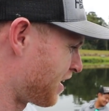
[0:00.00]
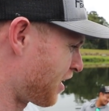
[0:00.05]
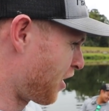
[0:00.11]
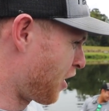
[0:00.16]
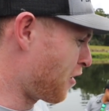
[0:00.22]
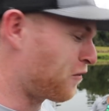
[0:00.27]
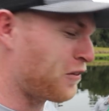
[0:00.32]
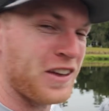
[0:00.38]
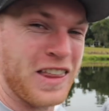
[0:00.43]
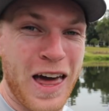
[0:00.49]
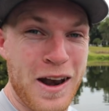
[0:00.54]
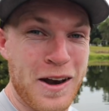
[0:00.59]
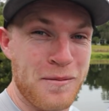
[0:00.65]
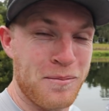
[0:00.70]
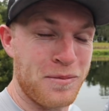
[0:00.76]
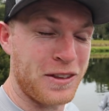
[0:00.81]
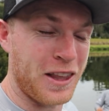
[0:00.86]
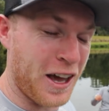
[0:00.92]
hopefully
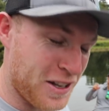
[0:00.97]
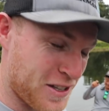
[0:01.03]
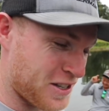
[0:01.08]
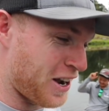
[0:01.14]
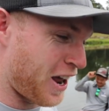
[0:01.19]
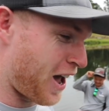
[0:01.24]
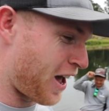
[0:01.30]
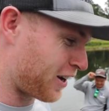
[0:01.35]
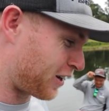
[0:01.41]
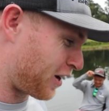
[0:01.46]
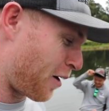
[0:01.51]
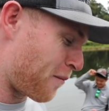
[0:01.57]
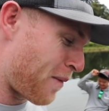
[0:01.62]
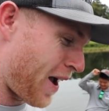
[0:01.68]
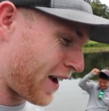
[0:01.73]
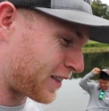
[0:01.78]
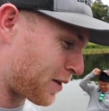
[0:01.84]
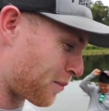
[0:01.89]
that does not come
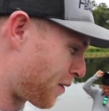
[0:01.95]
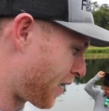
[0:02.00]
back to